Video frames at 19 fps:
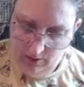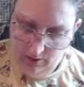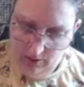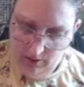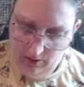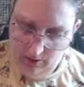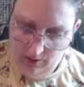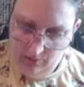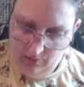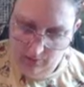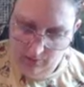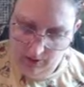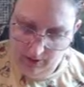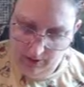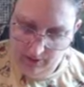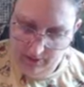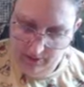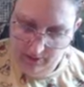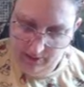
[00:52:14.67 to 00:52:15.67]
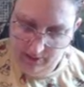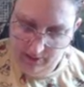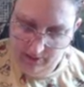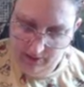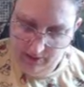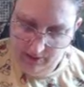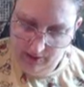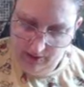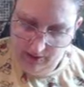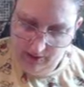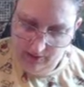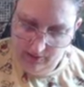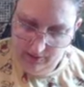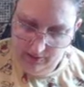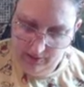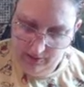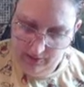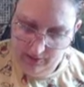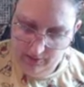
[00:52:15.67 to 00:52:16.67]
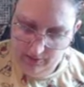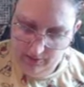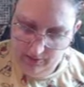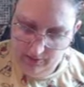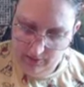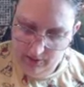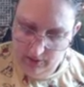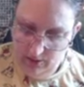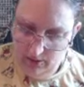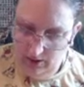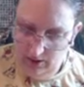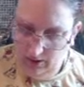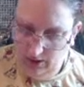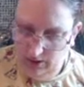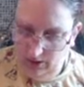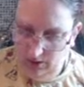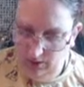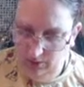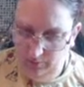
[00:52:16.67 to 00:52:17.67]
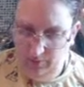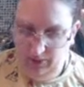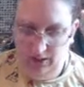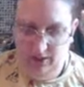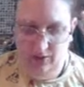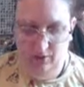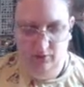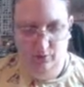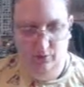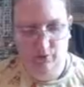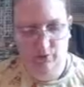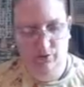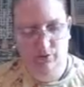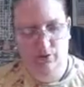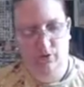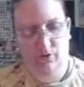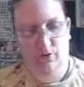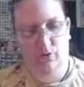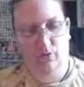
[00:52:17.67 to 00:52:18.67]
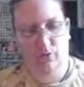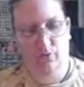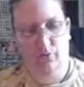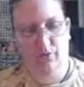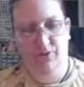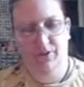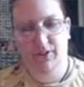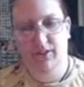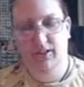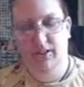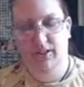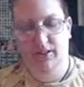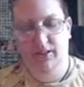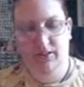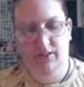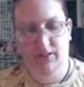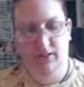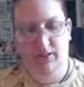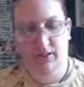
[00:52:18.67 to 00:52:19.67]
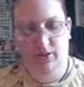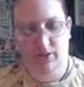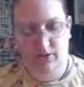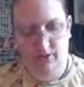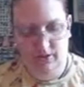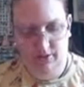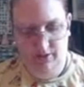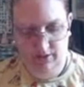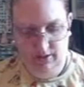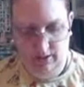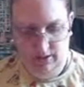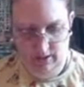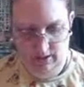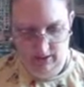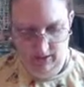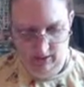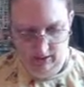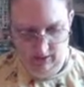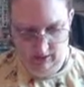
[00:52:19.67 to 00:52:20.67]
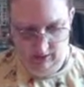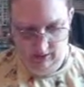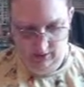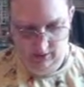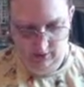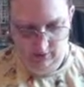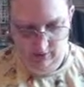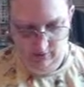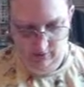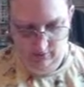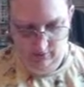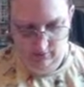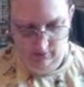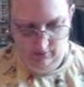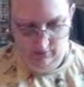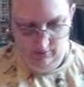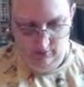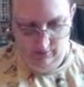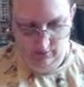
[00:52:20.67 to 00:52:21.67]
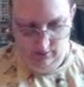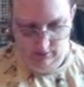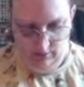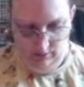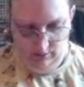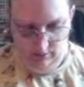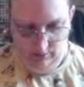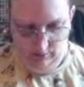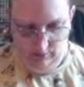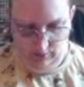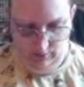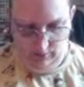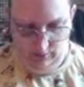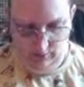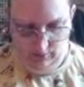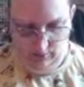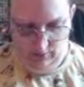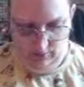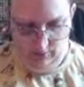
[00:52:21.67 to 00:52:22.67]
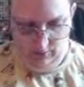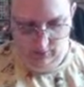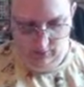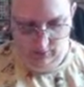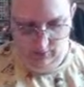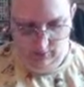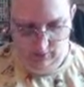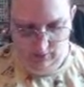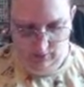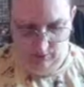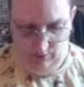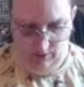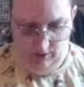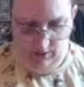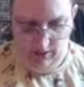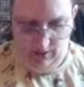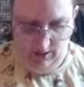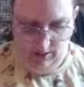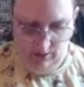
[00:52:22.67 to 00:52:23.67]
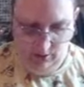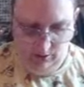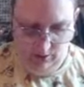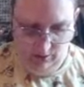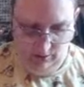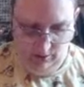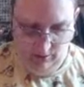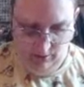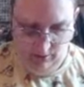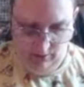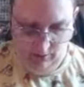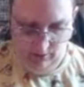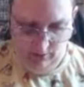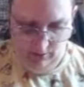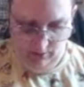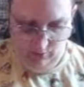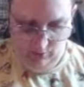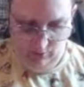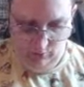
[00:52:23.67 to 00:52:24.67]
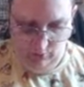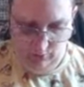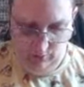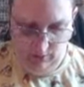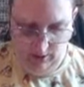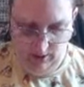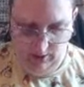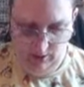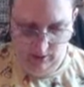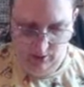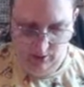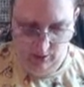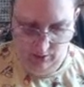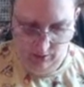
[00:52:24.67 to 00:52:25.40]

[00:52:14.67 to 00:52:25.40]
I didn't realize I didn't need it. I also did the oxide ink on the edges to edge